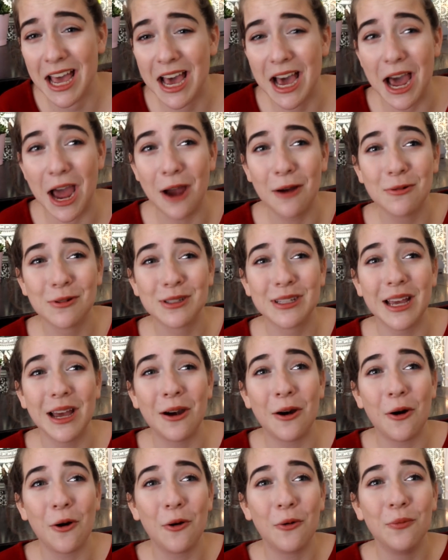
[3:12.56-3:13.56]
I was at
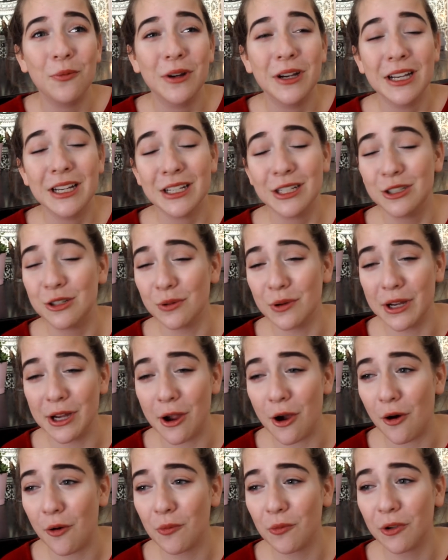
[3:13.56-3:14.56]
home doing
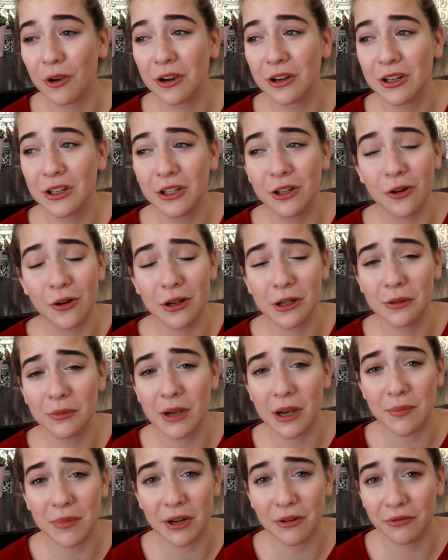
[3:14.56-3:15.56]
homework, going
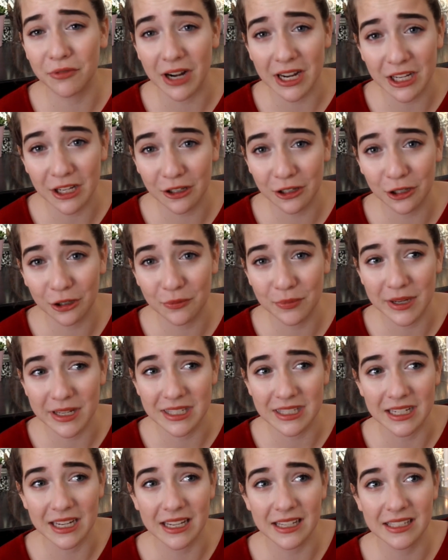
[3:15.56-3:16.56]
about my regular
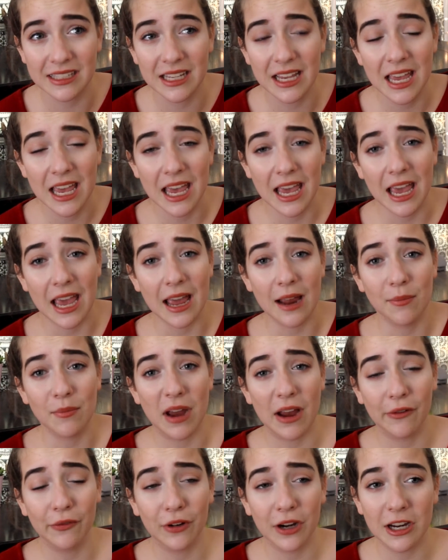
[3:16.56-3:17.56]
business, and
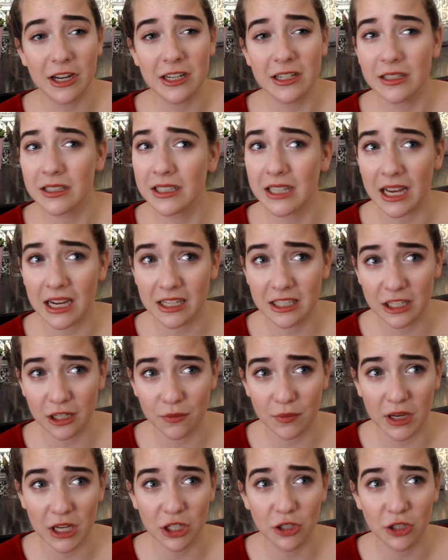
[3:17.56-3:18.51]
my friend texted me.